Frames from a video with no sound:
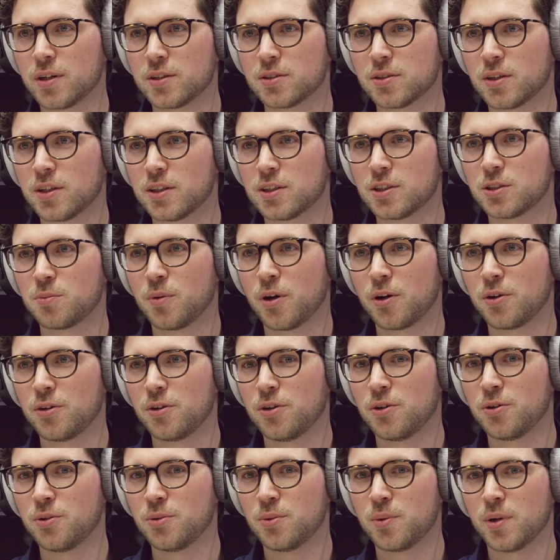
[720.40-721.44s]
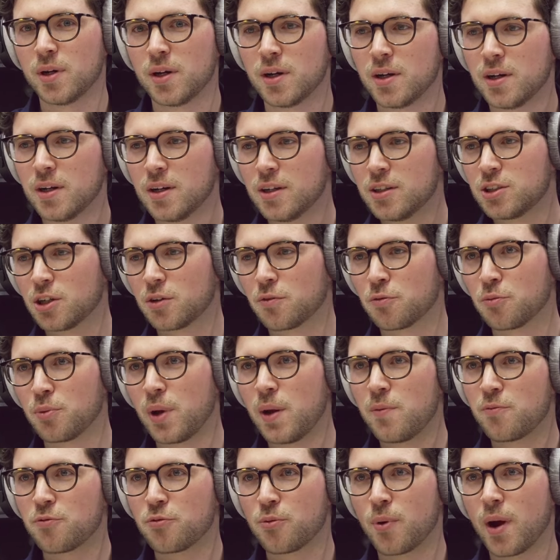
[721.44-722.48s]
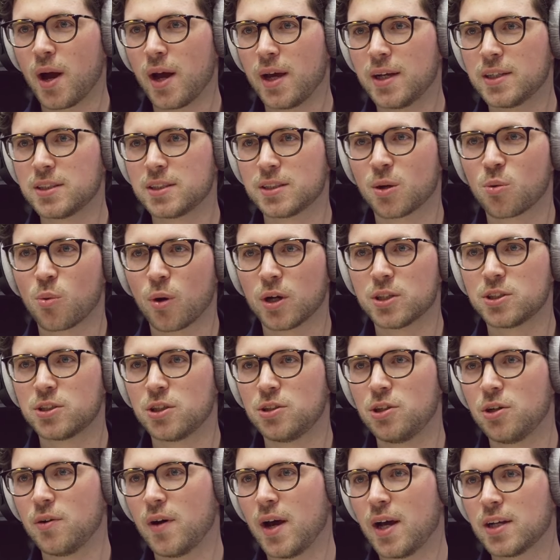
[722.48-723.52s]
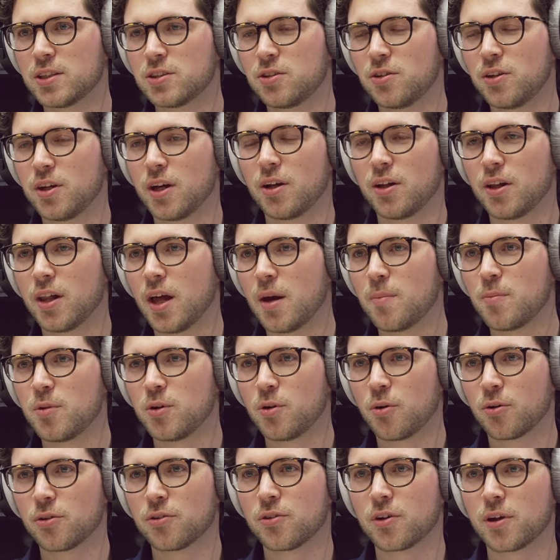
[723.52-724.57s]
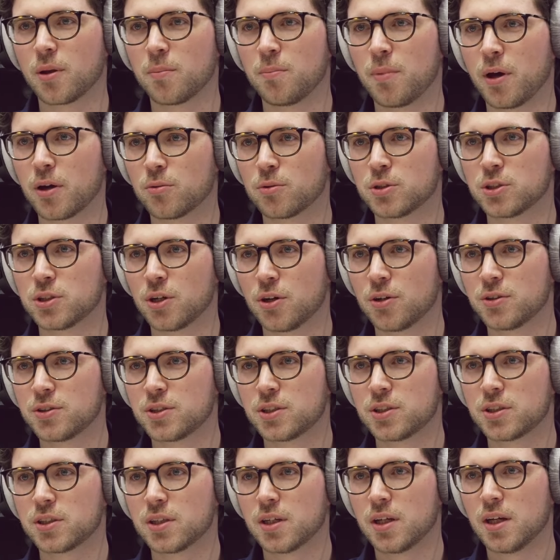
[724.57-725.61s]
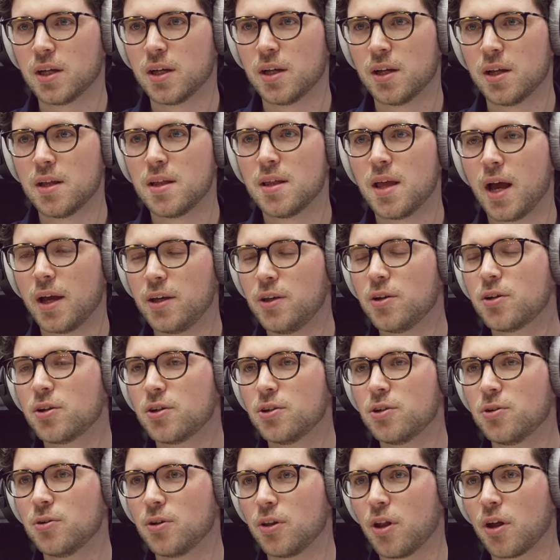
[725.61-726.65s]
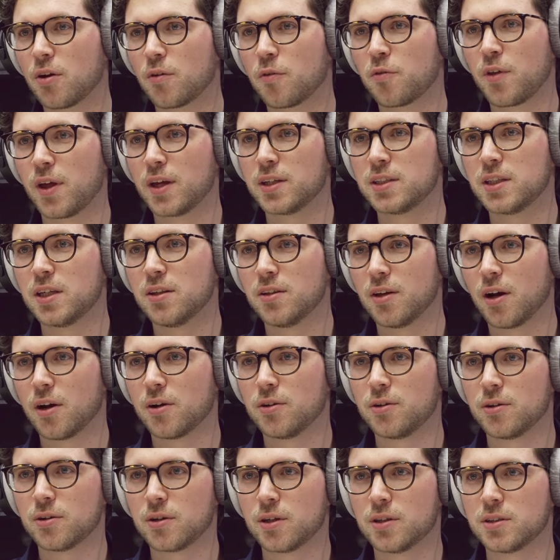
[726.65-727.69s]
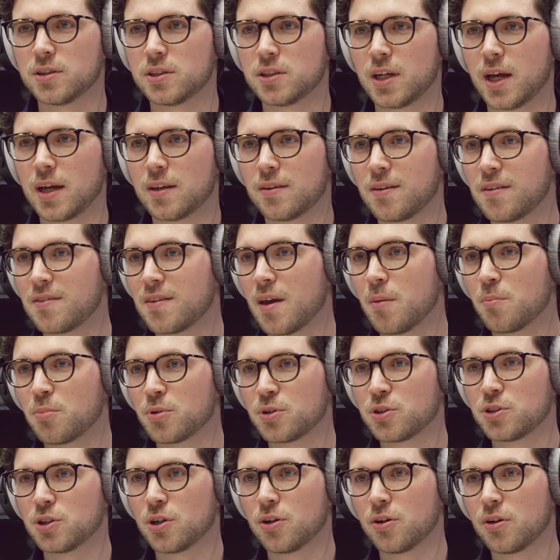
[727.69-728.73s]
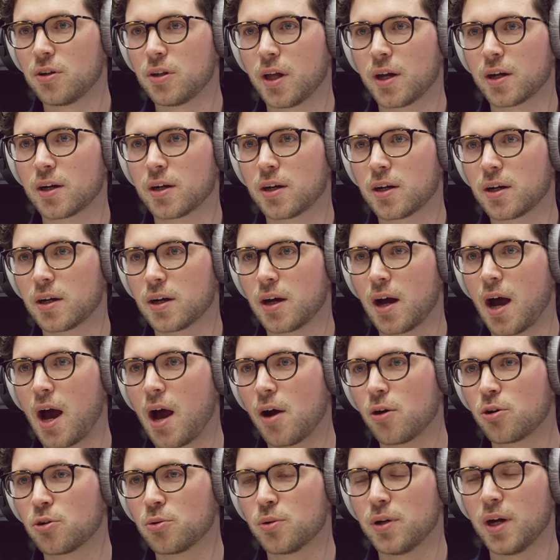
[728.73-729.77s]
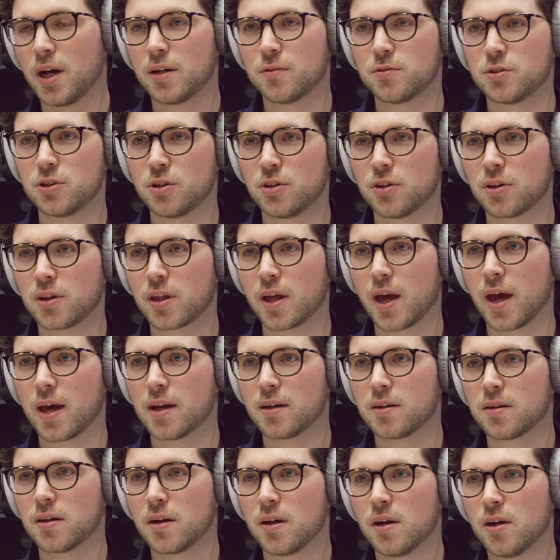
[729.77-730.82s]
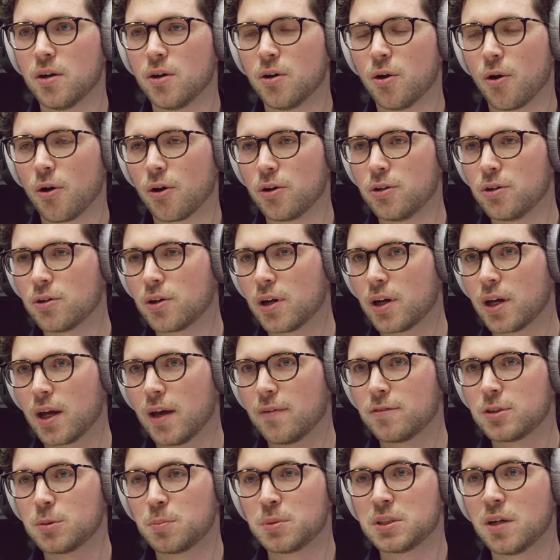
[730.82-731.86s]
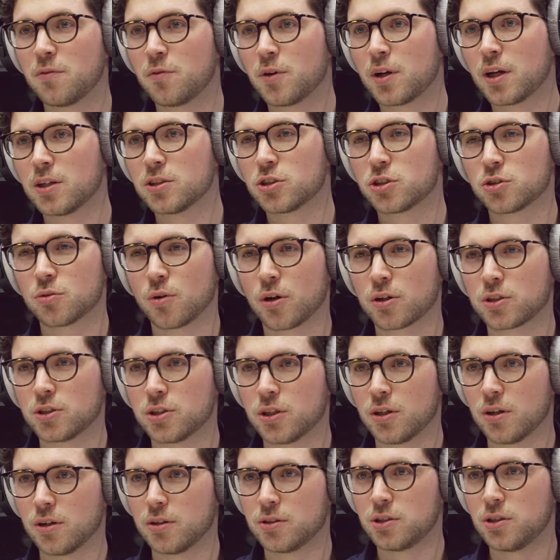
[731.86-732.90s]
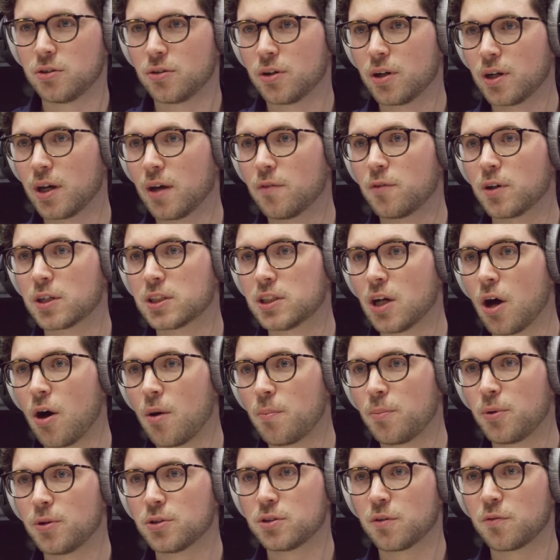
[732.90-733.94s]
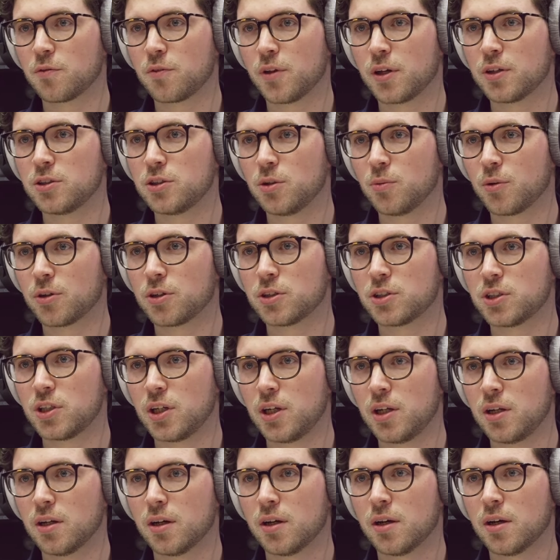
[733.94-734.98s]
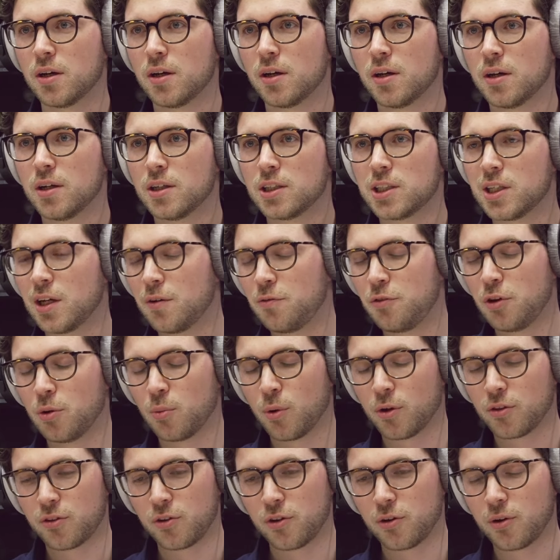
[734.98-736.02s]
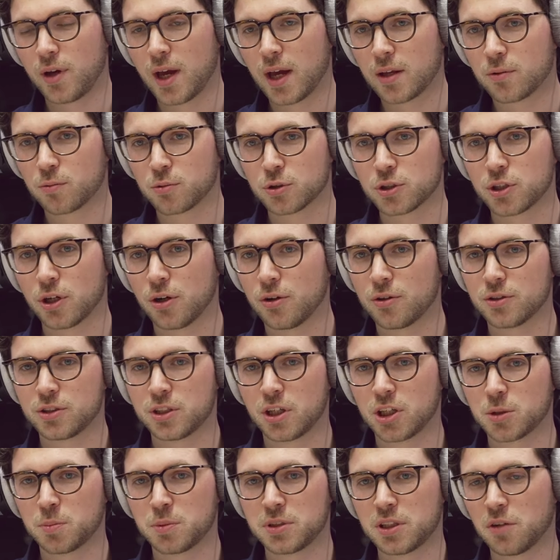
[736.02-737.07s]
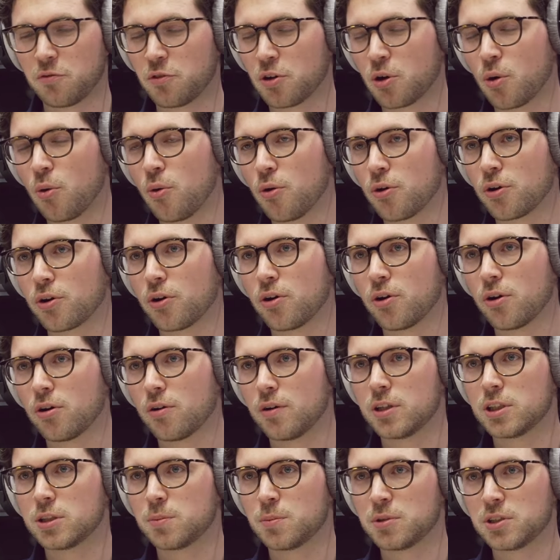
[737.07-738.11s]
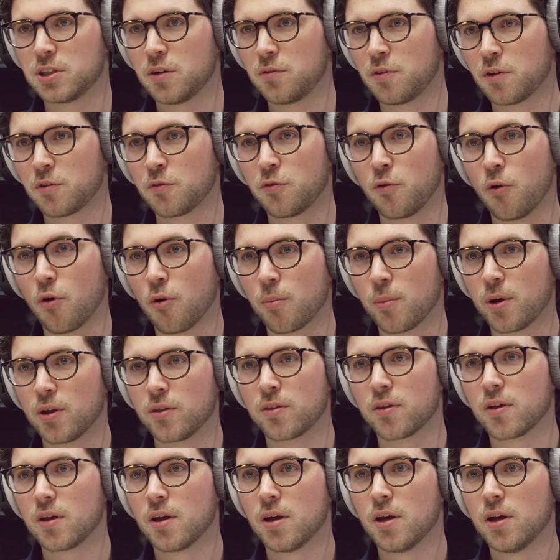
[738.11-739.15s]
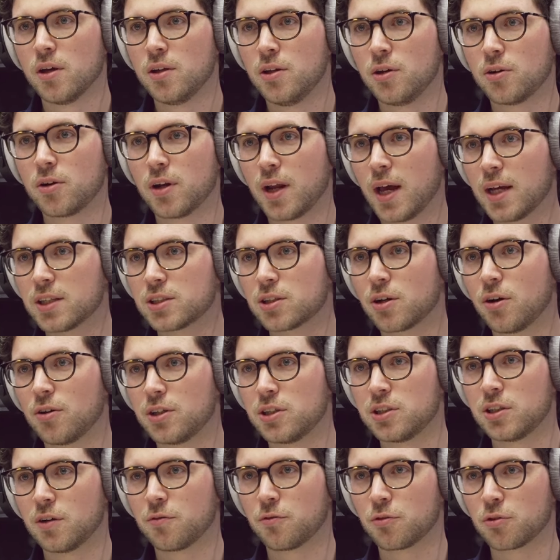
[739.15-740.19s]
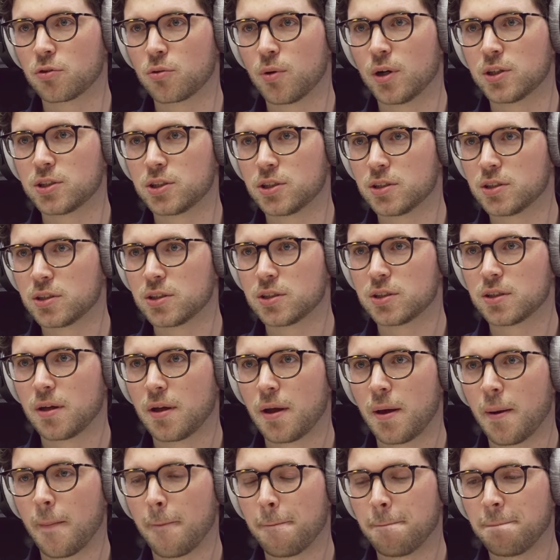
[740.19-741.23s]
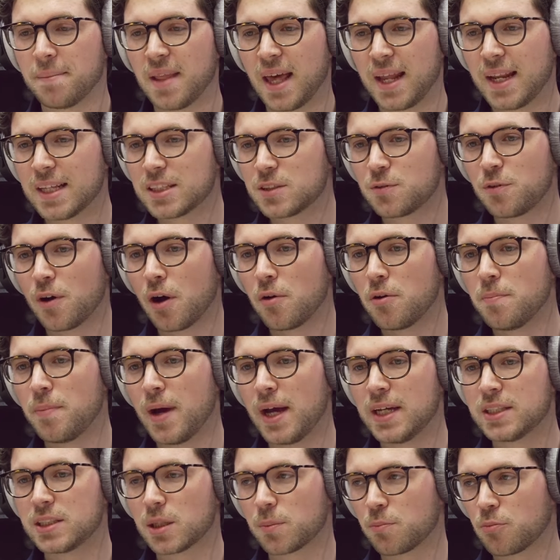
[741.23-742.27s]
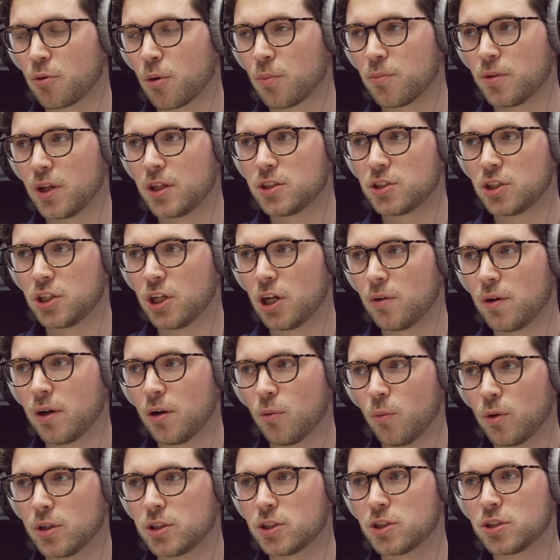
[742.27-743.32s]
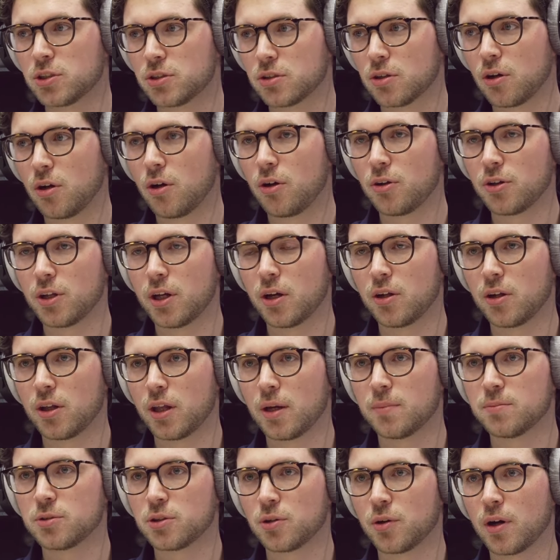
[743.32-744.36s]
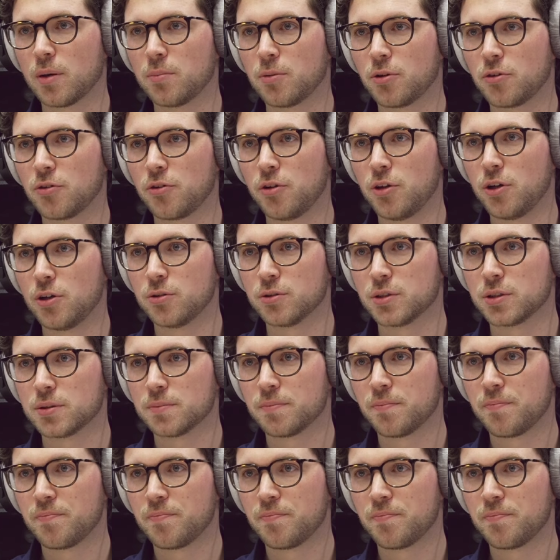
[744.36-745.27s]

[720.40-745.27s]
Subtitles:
So this is where you sort of rephrase the question you ask to the LLM in order to get better results. And you can do a lot of things in there. You can set the temperature, like how creative should it get, or you can give specific instructions. You can give examples of things you want to see. So if you want to get results in a specific order or in a specific format, you can ask all these different questions. And it's very basic prompt engineering, which all the LLMs are able to use.